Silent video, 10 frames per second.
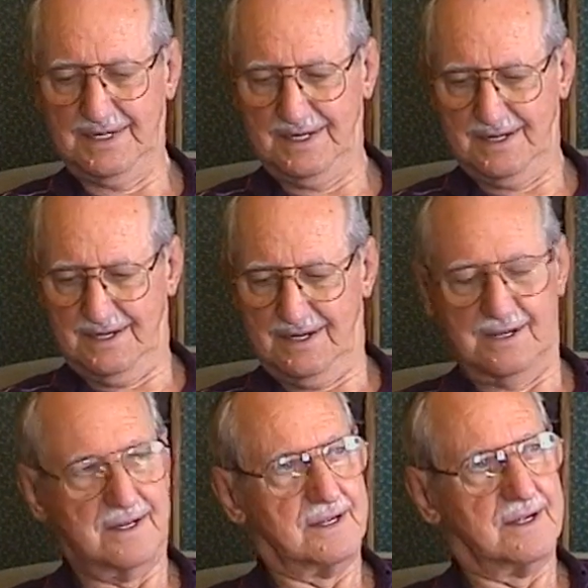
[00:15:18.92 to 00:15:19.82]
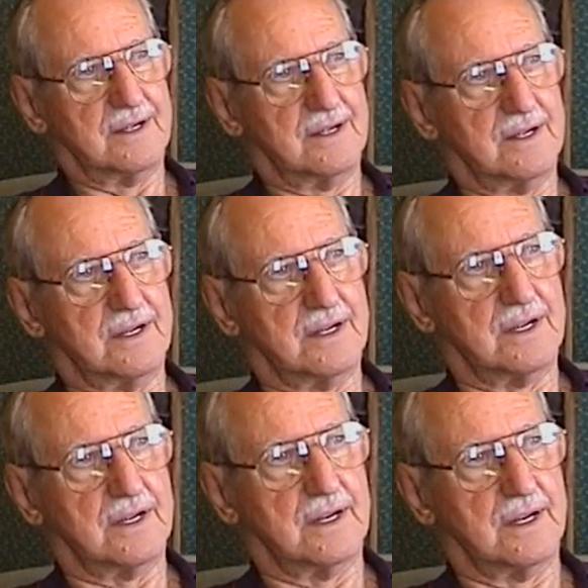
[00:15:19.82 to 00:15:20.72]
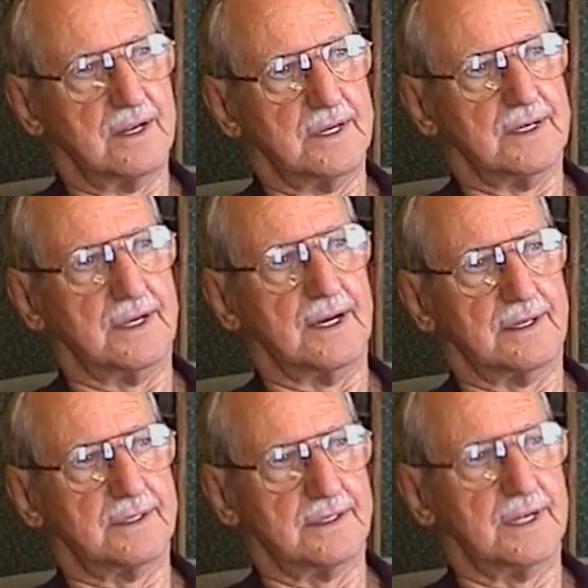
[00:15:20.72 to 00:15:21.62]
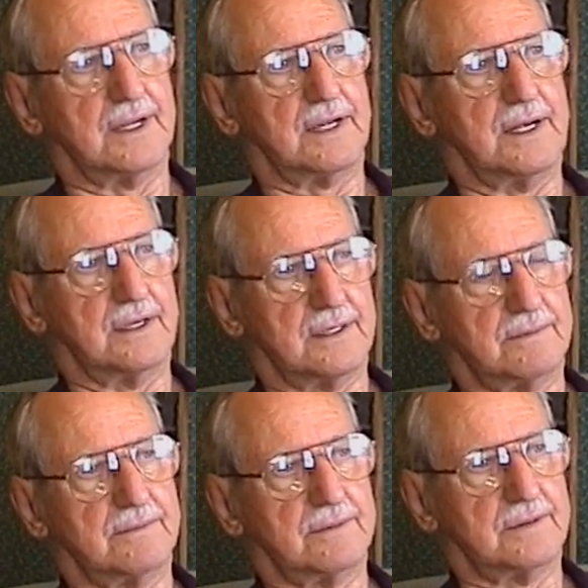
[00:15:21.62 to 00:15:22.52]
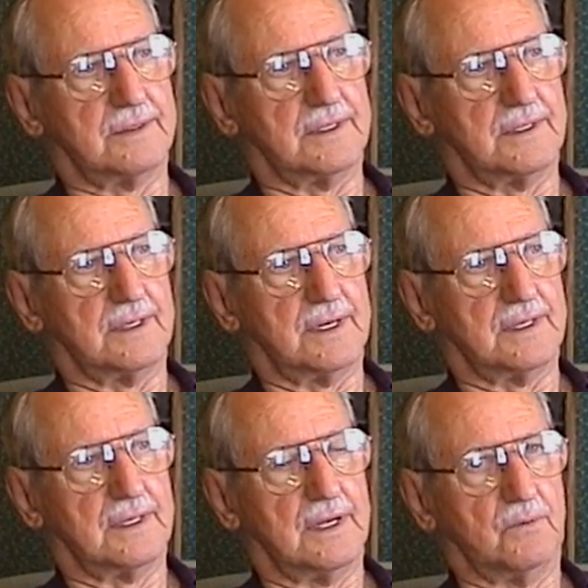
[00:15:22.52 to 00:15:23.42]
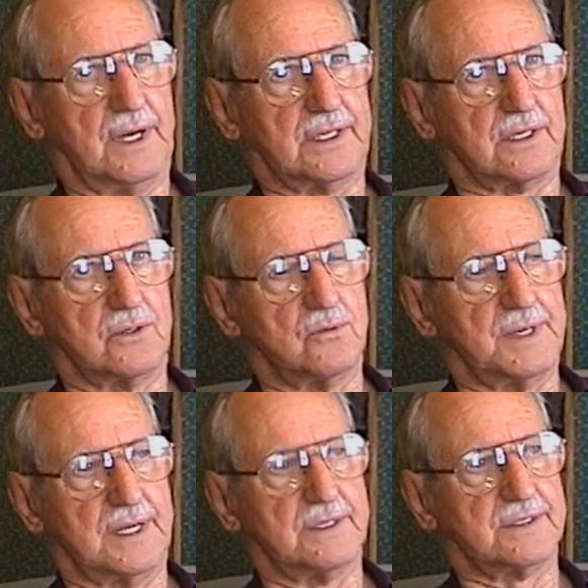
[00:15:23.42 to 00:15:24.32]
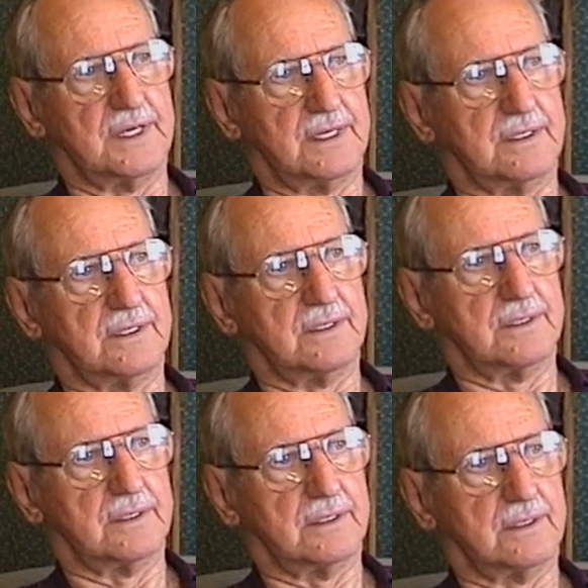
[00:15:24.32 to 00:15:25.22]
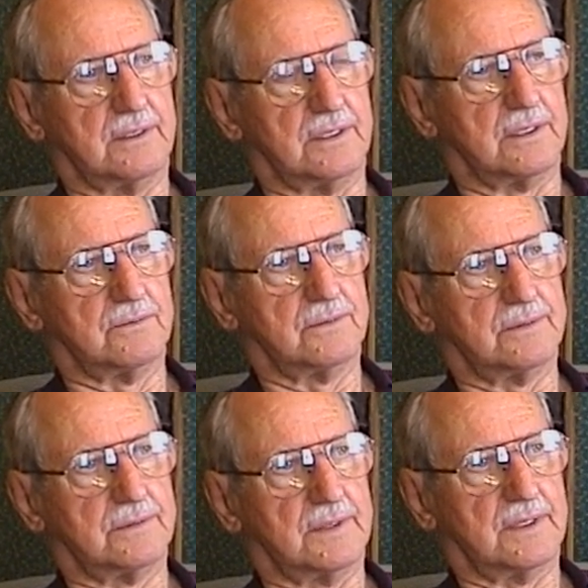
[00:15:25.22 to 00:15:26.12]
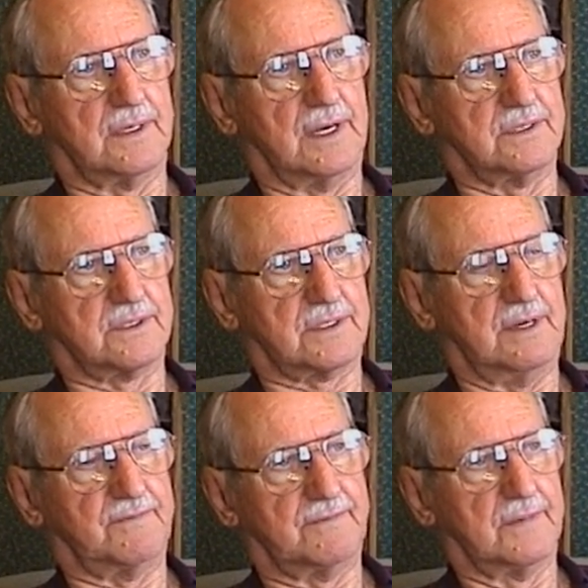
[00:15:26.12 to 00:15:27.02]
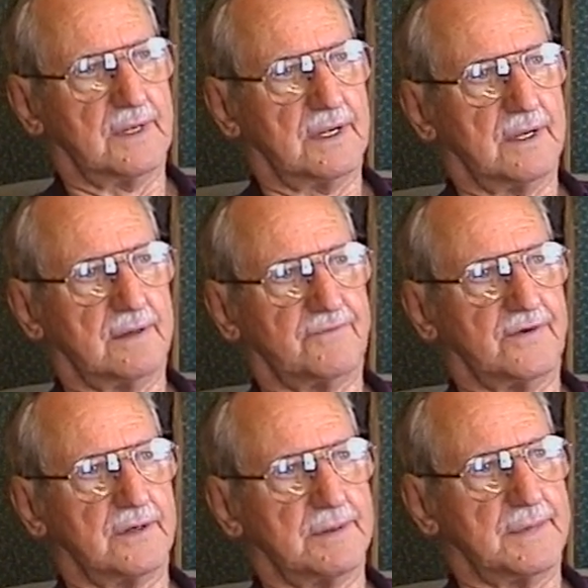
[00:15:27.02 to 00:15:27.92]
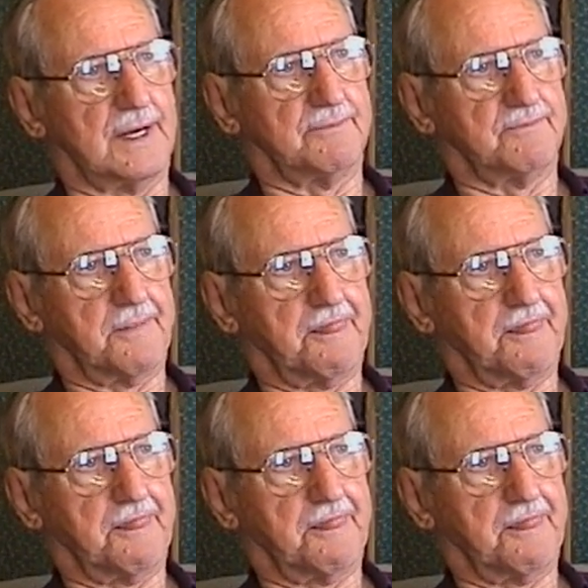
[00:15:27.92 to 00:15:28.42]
Where'd they get all the coal? Did they bring it up on the train? Yeah, yeah, they, hmm. uh, Mm. we had coal vans and they'd, uh, you know, they just keep filling them up.